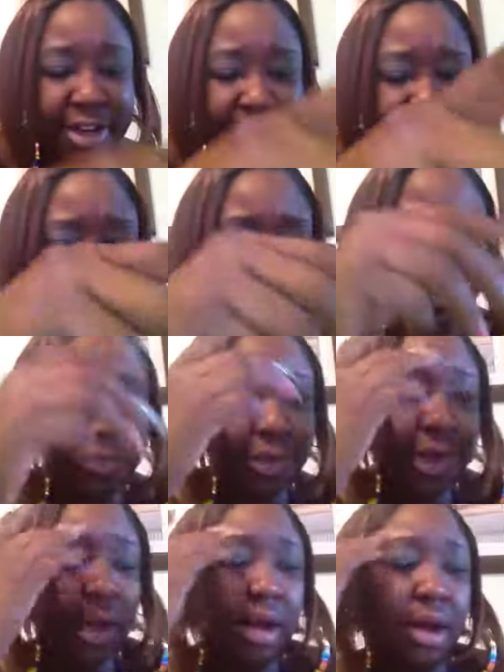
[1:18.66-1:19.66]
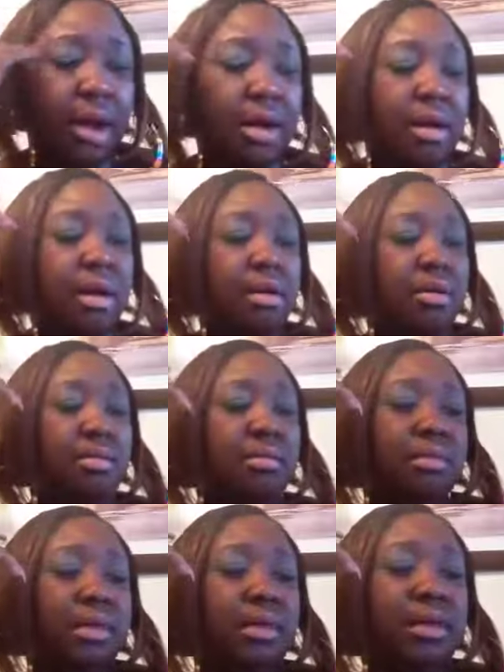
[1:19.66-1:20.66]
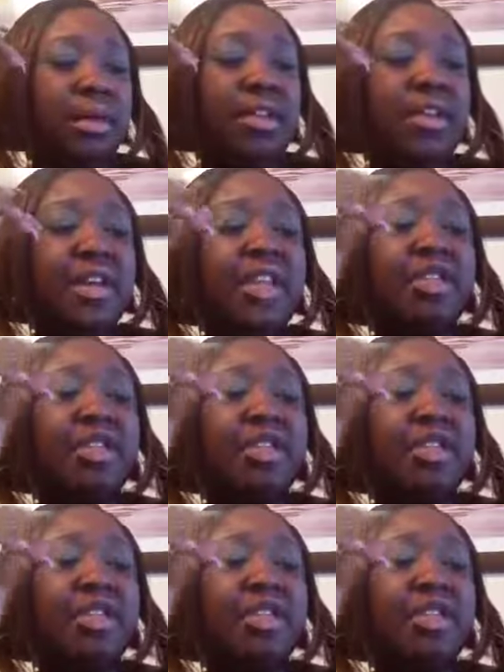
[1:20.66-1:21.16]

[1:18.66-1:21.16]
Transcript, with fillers: different. Um, and I think I